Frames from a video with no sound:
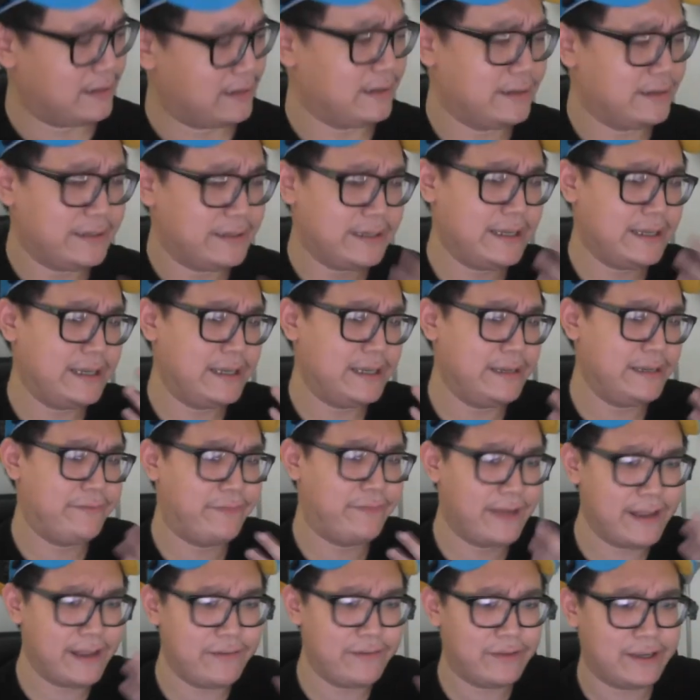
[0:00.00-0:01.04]
The
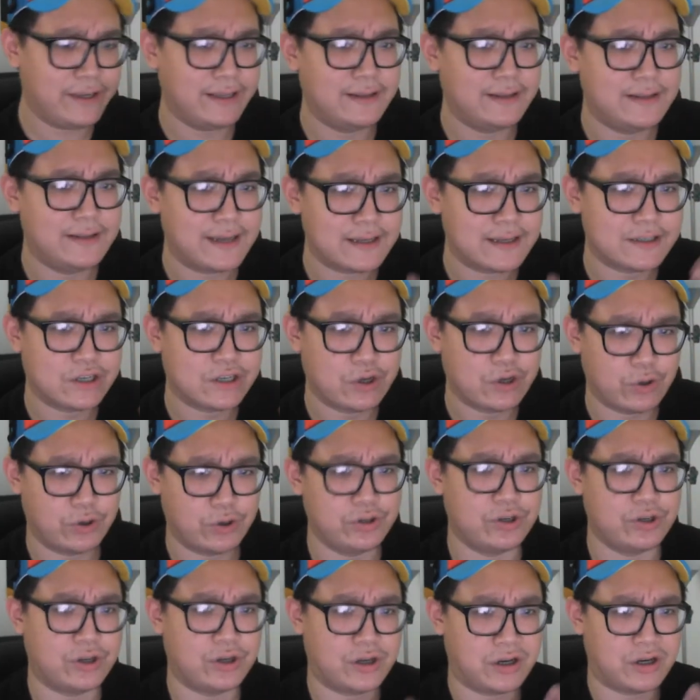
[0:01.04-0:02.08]
flavor does coat
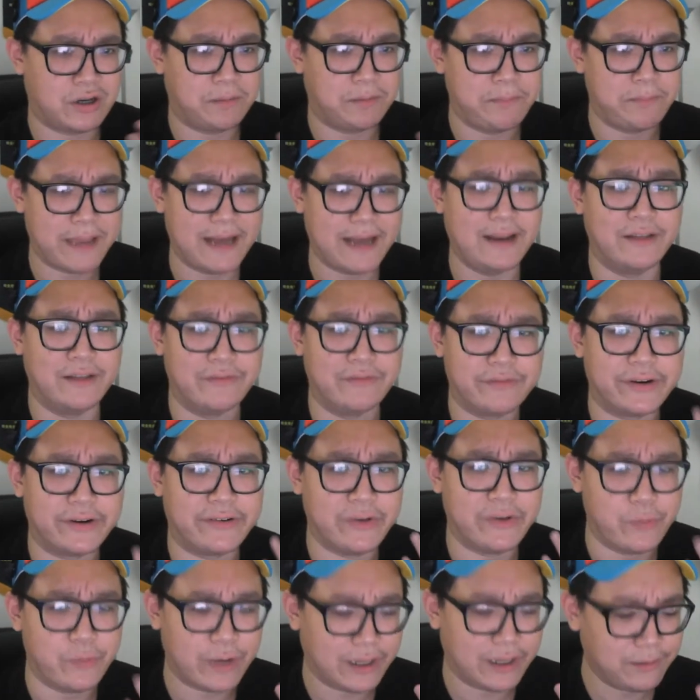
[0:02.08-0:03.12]
your palate very
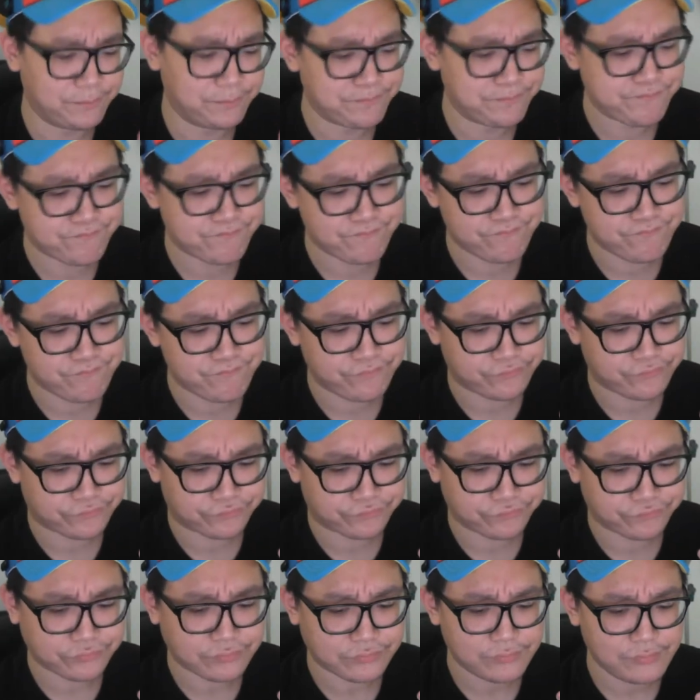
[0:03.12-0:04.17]
well,
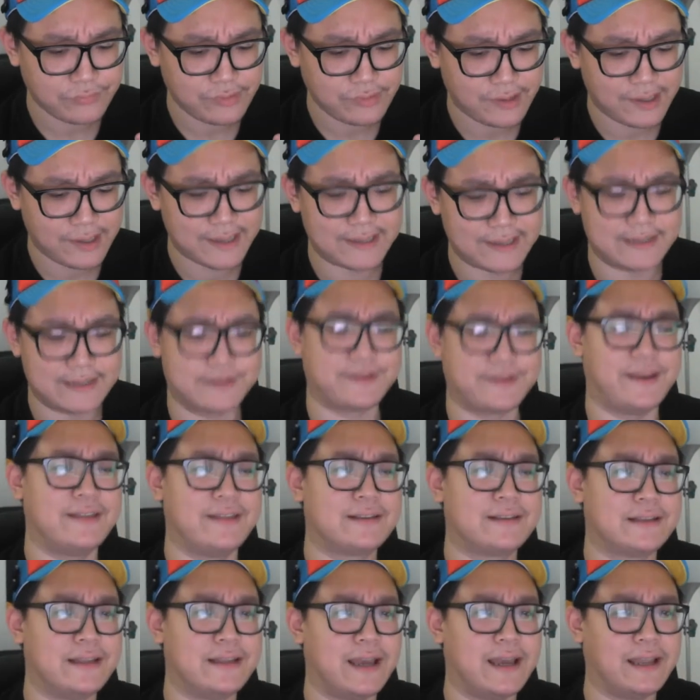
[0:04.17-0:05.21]
in a sense
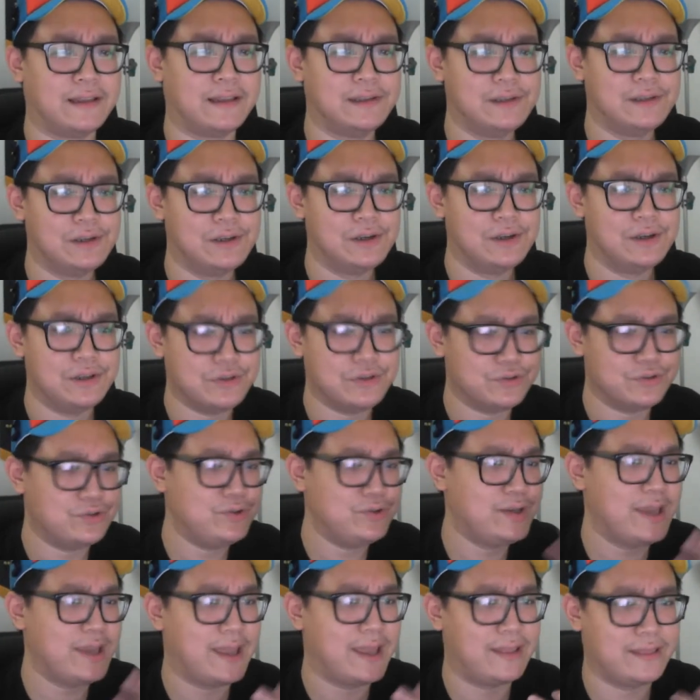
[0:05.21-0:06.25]
that you do
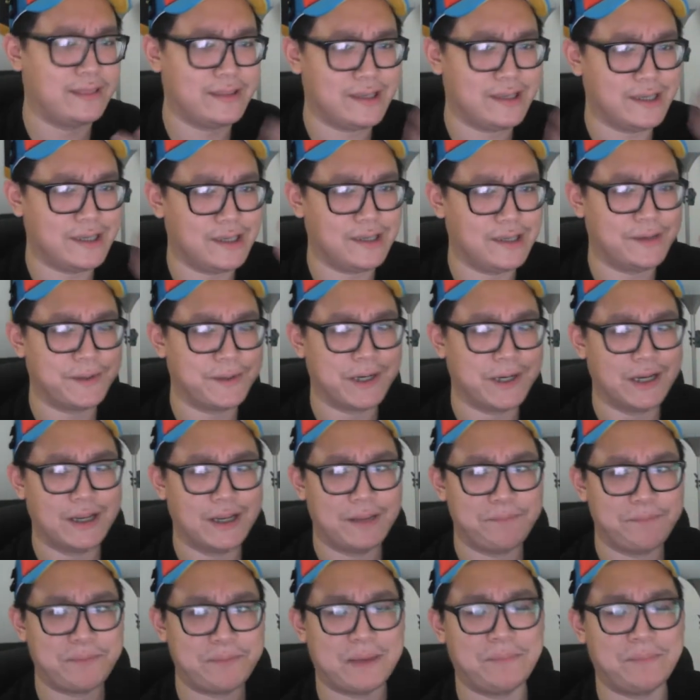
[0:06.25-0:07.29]
get the
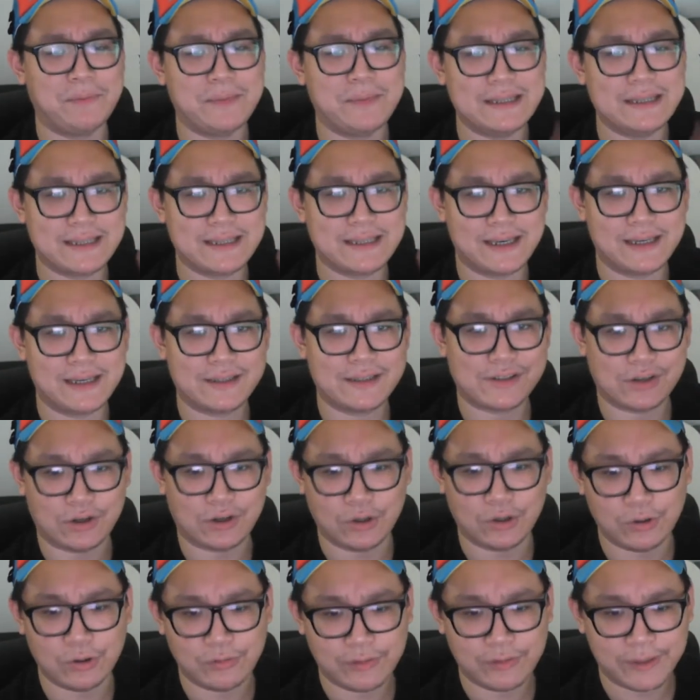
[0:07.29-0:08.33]
peppermint taste all
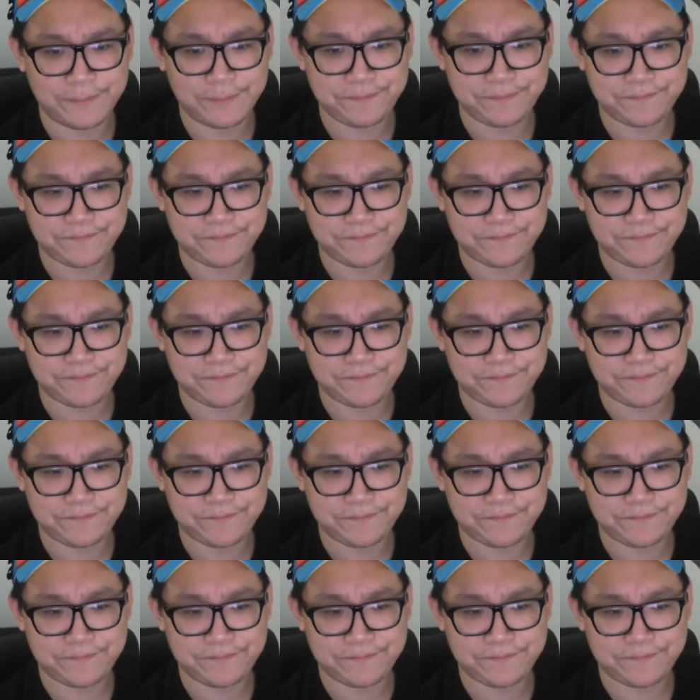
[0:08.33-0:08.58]
over,